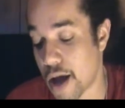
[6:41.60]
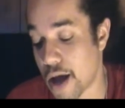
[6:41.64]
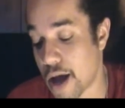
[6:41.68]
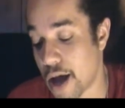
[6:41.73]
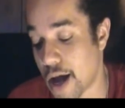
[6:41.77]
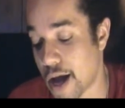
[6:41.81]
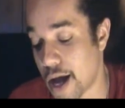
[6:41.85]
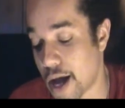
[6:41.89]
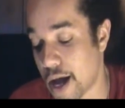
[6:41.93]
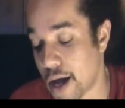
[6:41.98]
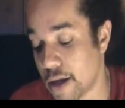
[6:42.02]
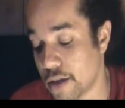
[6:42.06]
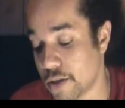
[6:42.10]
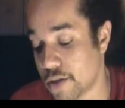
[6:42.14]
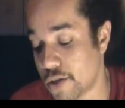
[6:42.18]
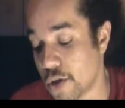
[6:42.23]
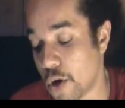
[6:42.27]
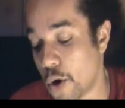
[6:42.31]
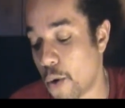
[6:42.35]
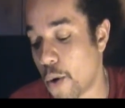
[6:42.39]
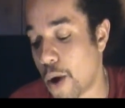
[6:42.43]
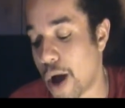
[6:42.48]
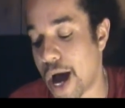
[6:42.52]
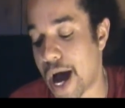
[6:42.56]

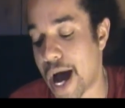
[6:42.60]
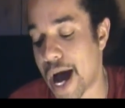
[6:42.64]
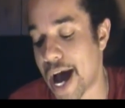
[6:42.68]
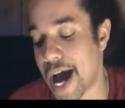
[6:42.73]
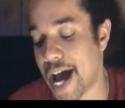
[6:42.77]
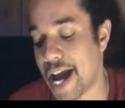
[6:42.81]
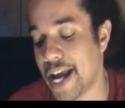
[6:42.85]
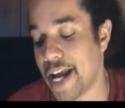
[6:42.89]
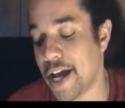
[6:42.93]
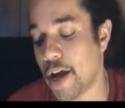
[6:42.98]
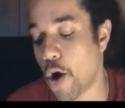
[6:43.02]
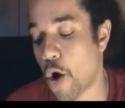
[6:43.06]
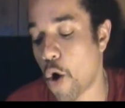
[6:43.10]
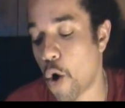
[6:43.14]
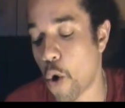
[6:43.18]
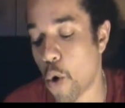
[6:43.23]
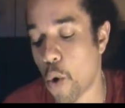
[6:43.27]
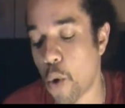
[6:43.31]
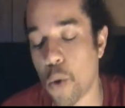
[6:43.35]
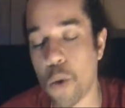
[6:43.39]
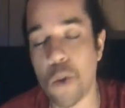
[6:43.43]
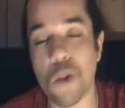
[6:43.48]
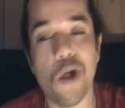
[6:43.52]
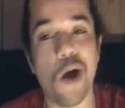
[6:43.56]
So I
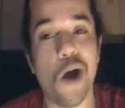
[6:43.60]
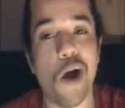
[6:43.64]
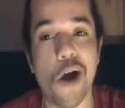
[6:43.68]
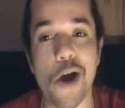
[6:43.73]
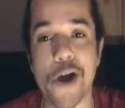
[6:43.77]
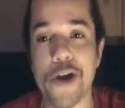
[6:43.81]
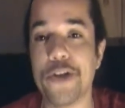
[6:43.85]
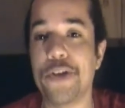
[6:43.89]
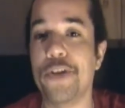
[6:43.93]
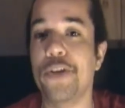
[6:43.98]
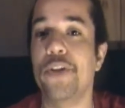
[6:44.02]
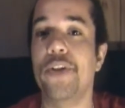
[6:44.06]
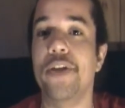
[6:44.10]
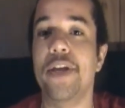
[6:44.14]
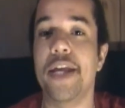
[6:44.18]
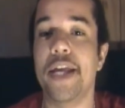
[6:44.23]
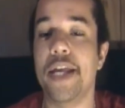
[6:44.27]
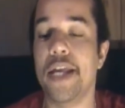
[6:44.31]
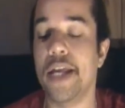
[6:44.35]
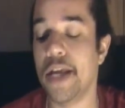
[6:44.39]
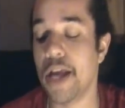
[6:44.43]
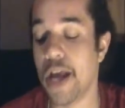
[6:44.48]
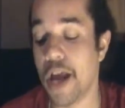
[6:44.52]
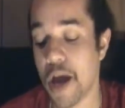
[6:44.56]

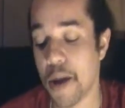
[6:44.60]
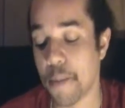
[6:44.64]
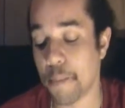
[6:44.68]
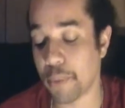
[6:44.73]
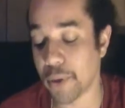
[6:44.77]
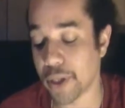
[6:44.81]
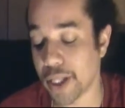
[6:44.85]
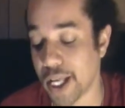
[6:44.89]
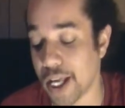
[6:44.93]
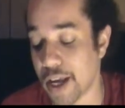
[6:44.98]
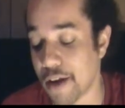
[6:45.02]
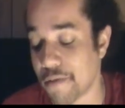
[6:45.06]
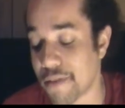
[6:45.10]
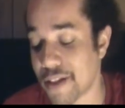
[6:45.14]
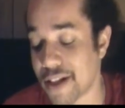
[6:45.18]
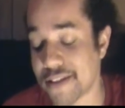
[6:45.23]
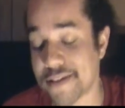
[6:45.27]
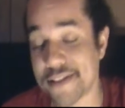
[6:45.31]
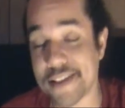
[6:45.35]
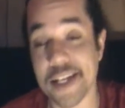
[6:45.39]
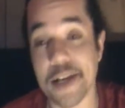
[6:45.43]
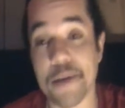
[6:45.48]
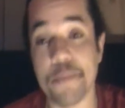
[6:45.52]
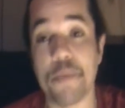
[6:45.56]
wholeheartedly believe
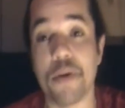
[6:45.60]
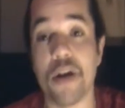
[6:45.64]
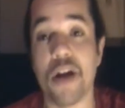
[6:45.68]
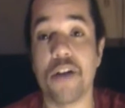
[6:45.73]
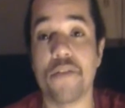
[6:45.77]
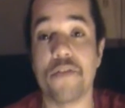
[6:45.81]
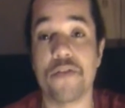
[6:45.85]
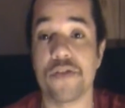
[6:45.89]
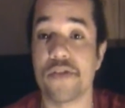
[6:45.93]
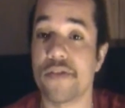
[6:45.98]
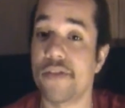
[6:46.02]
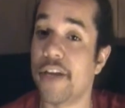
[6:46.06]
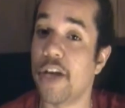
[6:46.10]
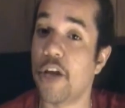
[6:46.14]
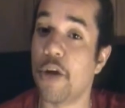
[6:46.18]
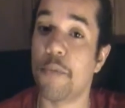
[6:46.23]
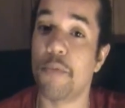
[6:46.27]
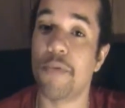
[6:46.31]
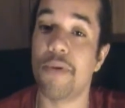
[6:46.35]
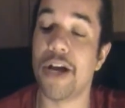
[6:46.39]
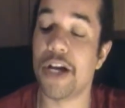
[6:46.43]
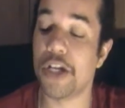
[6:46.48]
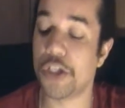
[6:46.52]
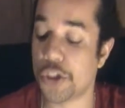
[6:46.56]
that CM Punk versus
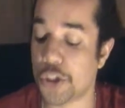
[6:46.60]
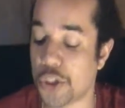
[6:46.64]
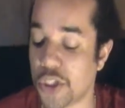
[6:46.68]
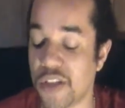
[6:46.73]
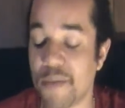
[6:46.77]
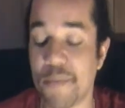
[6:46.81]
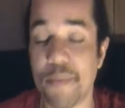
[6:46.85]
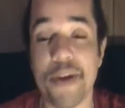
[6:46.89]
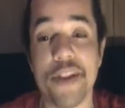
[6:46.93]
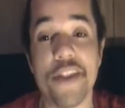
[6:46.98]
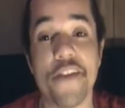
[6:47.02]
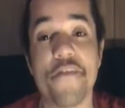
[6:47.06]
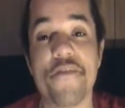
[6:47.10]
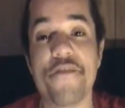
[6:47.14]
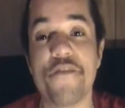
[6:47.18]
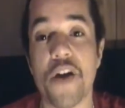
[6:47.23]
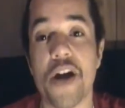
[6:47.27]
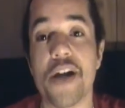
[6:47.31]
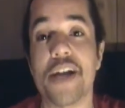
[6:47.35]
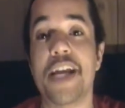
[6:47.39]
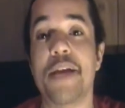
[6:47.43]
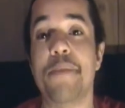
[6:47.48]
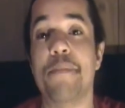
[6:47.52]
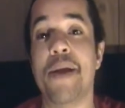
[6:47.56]
Daniel Bryan should have been the
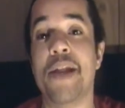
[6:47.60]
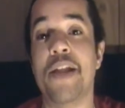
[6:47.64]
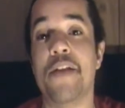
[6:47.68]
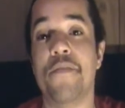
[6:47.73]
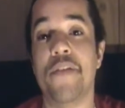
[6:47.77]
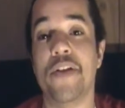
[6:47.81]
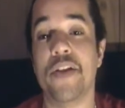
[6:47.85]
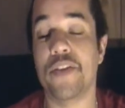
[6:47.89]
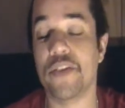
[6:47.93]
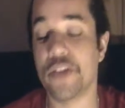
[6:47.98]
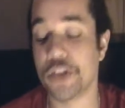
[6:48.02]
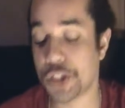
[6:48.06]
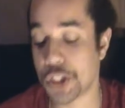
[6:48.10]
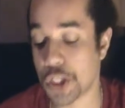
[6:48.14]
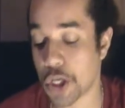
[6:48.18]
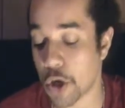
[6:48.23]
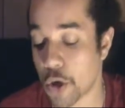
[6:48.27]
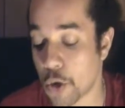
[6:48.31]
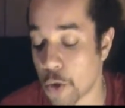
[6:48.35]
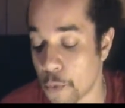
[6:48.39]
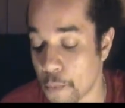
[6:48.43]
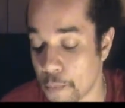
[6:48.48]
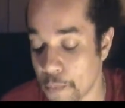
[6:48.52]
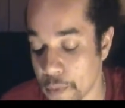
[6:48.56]
fucking main event of the
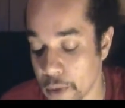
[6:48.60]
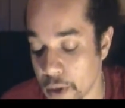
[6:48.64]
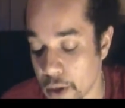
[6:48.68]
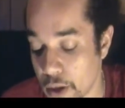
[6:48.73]
show.